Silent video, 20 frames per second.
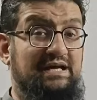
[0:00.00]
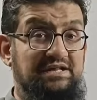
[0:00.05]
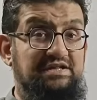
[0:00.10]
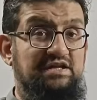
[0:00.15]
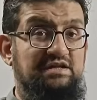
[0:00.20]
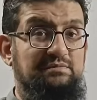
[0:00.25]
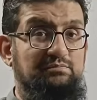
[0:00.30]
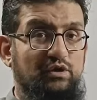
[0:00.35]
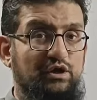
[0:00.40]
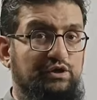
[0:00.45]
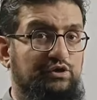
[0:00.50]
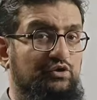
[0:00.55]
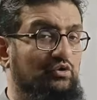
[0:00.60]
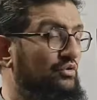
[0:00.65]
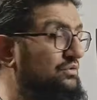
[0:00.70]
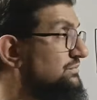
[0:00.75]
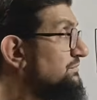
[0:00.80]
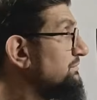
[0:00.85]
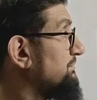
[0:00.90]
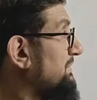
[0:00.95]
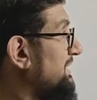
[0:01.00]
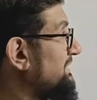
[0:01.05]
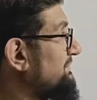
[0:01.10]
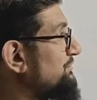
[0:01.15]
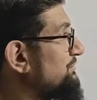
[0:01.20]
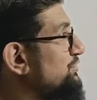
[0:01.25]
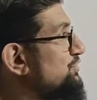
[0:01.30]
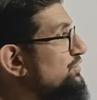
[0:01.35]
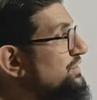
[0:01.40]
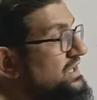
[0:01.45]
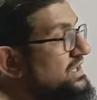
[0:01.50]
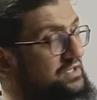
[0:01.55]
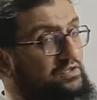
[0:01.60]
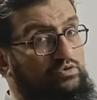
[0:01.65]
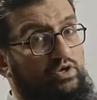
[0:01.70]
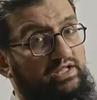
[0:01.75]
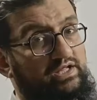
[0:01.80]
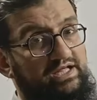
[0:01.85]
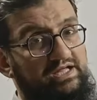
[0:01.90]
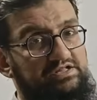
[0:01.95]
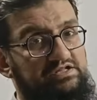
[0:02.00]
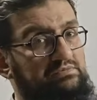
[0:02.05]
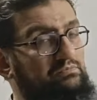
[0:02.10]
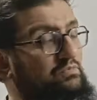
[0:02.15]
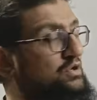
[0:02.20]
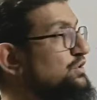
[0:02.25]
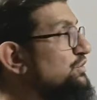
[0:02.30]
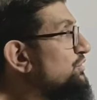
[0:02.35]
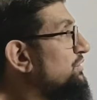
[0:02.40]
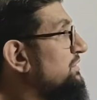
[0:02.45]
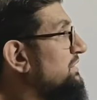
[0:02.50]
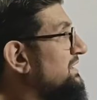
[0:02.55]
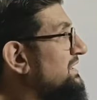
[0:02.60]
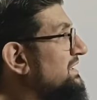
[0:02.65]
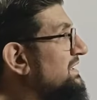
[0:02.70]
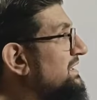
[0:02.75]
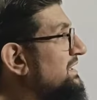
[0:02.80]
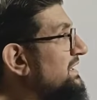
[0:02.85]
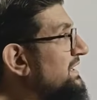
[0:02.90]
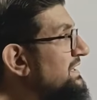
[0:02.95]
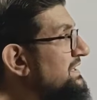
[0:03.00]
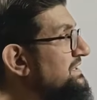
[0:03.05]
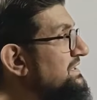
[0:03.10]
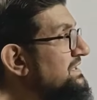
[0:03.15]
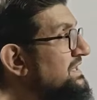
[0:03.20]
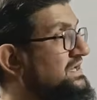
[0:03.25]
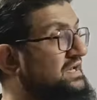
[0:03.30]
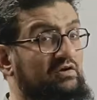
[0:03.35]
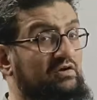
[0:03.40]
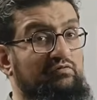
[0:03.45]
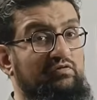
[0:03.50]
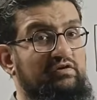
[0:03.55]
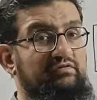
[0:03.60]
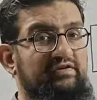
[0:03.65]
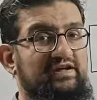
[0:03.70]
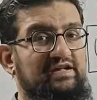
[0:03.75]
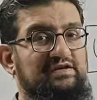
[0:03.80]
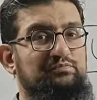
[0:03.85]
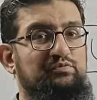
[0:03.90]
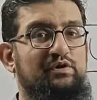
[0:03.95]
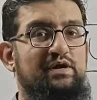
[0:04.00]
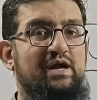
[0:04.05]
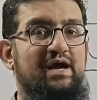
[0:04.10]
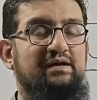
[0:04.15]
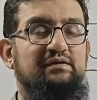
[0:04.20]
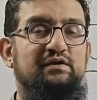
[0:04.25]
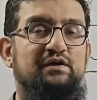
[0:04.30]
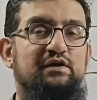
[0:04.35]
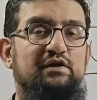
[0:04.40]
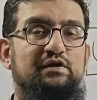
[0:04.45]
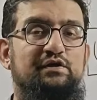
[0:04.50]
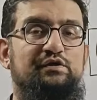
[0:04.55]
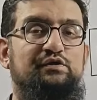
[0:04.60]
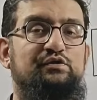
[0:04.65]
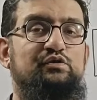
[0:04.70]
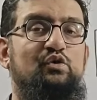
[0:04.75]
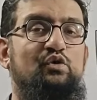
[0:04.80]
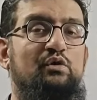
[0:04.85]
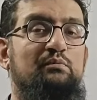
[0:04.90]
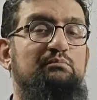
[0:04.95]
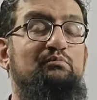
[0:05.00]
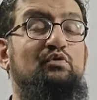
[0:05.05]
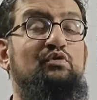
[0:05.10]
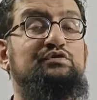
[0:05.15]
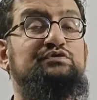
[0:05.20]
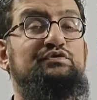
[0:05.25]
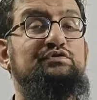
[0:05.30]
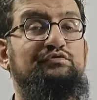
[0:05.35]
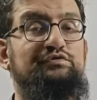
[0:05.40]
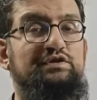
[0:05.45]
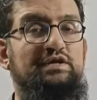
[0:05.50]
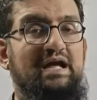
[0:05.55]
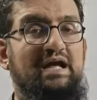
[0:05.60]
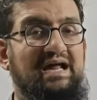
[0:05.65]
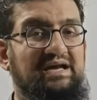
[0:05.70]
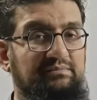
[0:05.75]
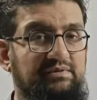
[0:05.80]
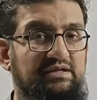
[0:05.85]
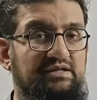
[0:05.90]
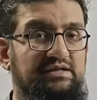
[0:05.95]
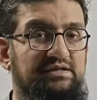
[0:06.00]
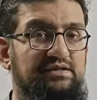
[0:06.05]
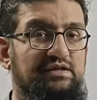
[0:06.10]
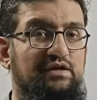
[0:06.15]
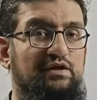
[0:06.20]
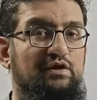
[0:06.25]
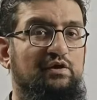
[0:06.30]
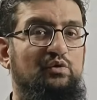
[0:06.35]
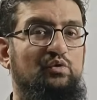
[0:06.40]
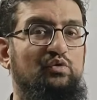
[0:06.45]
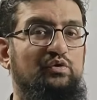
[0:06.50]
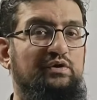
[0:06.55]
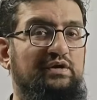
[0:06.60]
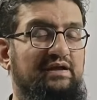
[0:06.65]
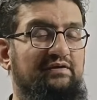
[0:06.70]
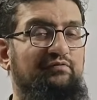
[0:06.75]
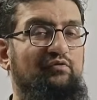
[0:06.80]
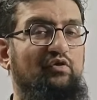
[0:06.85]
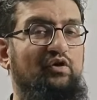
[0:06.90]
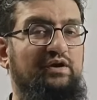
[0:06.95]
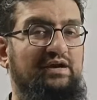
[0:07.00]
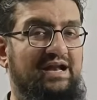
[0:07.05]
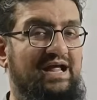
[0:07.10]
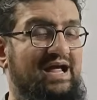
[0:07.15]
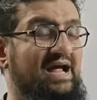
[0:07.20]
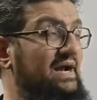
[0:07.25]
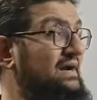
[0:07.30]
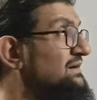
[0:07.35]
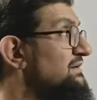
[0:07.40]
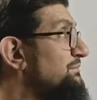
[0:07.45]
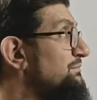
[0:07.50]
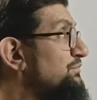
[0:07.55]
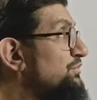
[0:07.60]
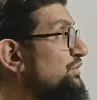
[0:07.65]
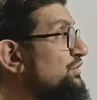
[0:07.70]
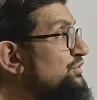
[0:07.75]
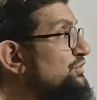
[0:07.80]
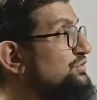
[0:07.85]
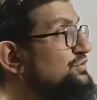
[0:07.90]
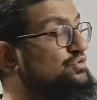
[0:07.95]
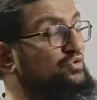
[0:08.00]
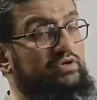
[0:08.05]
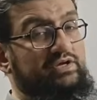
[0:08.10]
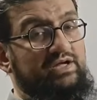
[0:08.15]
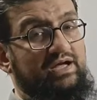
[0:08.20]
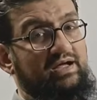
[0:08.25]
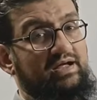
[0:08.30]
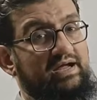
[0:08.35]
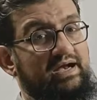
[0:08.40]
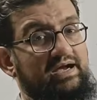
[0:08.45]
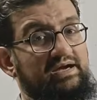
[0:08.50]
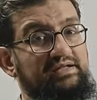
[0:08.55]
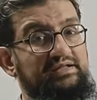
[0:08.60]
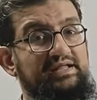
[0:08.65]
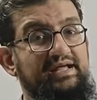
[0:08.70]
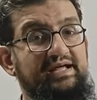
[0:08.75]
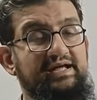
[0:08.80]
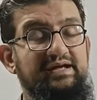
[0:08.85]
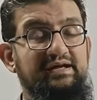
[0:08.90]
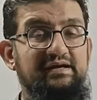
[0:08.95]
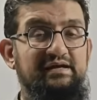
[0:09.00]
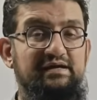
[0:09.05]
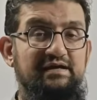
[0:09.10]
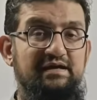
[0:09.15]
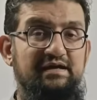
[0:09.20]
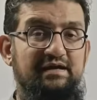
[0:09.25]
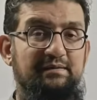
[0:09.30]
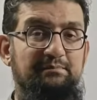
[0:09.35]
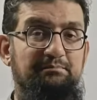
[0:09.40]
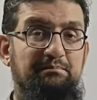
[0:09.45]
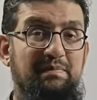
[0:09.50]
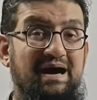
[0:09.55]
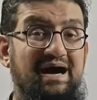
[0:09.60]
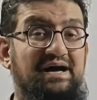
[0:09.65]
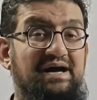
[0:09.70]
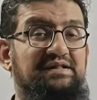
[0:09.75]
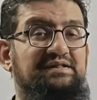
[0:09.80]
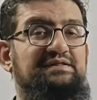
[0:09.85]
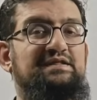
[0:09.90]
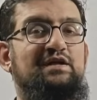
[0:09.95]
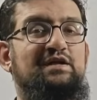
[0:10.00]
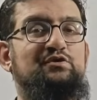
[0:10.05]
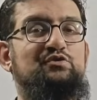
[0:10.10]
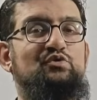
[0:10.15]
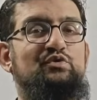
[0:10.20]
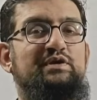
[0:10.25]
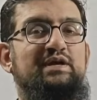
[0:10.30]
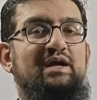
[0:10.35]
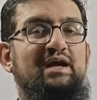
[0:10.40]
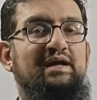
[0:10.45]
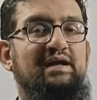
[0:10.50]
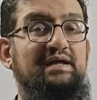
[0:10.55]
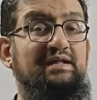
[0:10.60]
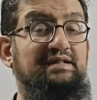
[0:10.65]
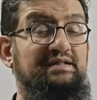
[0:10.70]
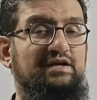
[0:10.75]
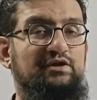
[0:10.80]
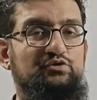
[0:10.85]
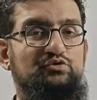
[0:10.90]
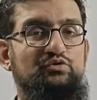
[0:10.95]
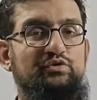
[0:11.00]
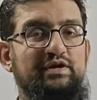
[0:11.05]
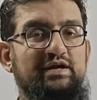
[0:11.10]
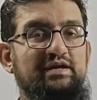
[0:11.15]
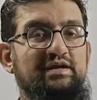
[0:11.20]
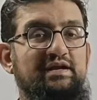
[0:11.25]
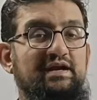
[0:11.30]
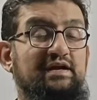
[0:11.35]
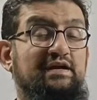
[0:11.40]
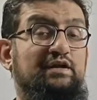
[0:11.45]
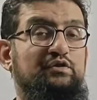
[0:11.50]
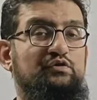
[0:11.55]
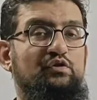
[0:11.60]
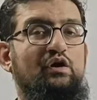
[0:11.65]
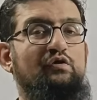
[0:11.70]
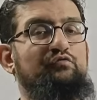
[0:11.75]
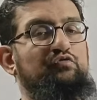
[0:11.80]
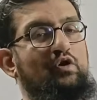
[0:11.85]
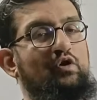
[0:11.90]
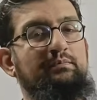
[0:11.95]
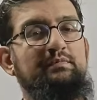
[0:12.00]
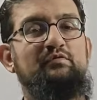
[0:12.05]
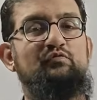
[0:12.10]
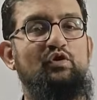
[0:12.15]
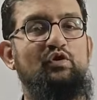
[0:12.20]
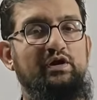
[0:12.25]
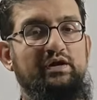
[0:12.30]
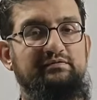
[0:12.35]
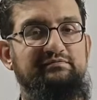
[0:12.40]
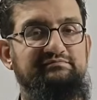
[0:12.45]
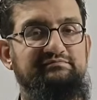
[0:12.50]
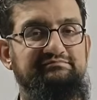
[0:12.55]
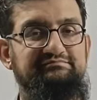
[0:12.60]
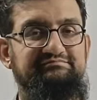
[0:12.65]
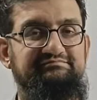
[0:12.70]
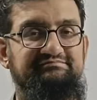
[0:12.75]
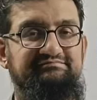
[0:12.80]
was a gaseous molecule, but urea is not a gaseous molecule. It is a liquid waste product. So most of the animals who live on land produce urea and they pass their urea in their urine in dissolved form in water.